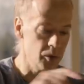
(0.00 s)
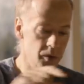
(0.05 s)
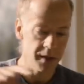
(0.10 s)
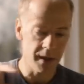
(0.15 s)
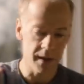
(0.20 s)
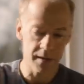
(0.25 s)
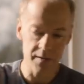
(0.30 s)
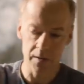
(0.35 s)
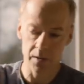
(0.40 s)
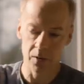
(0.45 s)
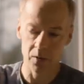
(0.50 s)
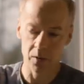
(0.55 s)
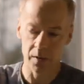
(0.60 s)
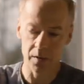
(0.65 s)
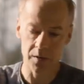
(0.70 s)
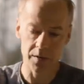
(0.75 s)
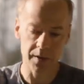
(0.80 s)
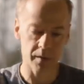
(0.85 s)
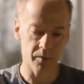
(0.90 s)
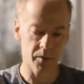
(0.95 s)
two Tesla
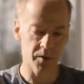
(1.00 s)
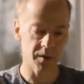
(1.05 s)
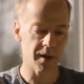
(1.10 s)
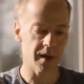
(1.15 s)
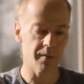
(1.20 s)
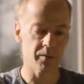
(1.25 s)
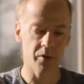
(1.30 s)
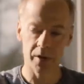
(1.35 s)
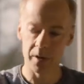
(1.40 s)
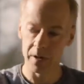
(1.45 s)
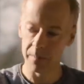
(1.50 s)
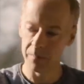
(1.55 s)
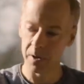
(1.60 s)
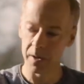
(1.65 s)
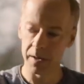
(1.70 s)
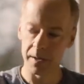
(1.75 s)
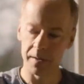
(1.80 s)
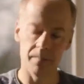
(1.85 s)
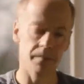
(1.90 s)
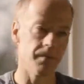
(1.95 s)
coils that were separated
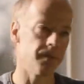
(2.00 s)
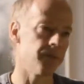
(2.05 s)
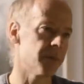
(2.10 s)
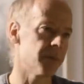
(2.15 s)
by